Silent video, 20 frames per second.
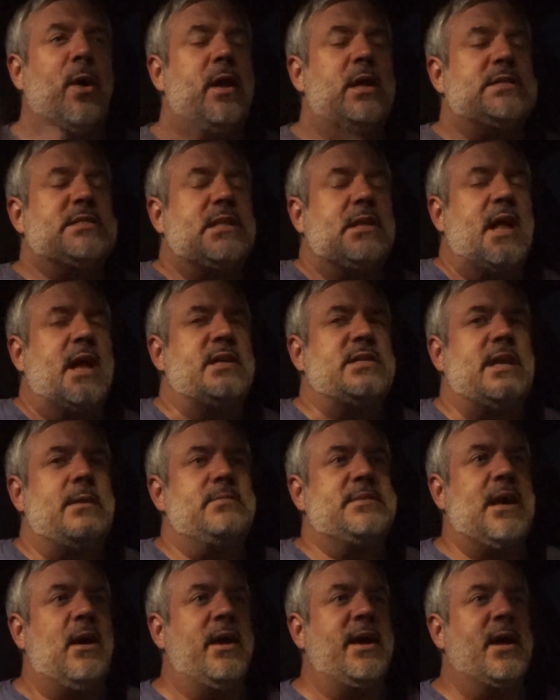And it's a lot of
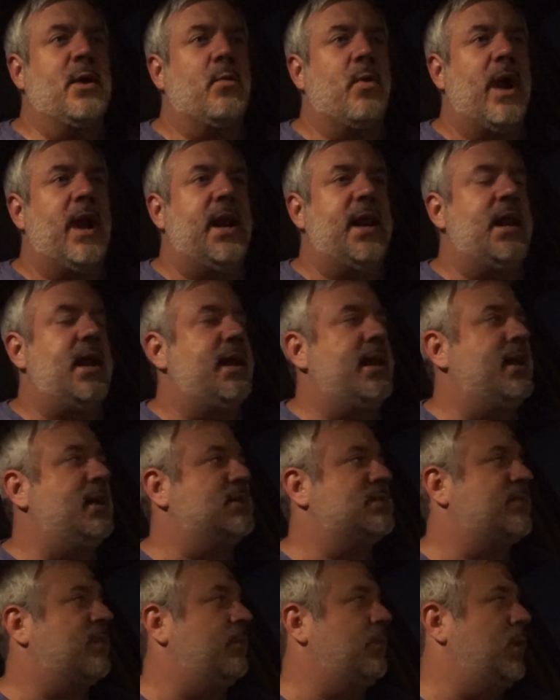times how I get writing
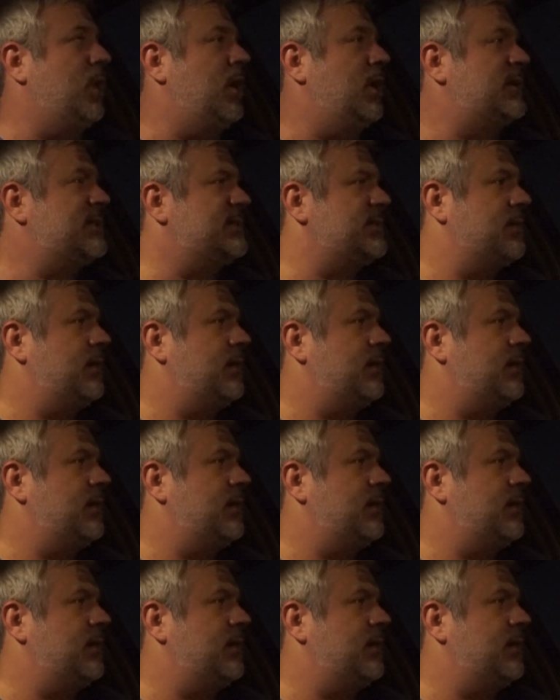ideas for books.